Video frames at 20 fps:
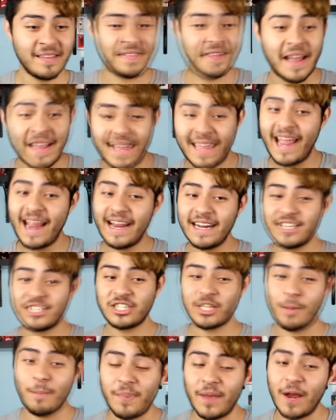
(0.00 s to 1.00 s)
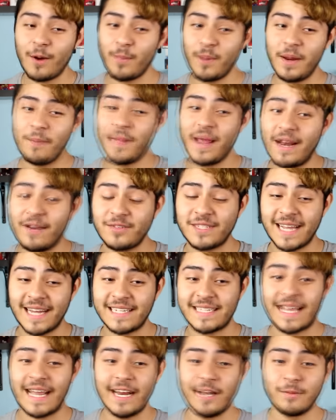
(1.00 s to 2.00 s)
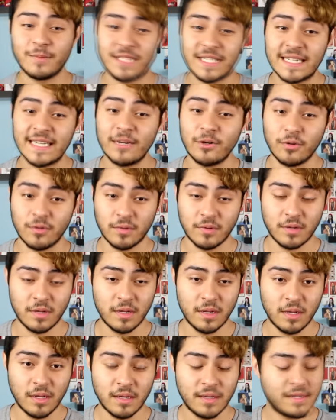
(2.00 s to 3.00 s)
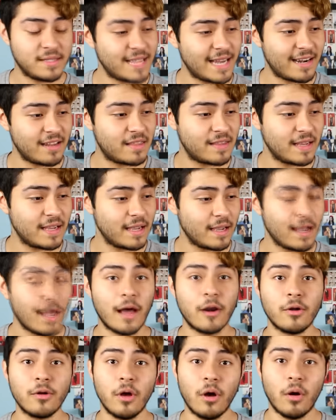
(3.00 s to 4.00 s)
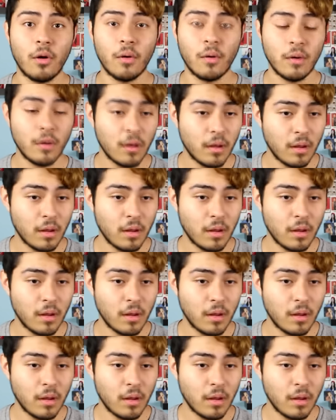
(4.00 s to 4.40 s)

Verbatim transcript: That cage, the better be made of titanium steel. Is that a thing? I don't know.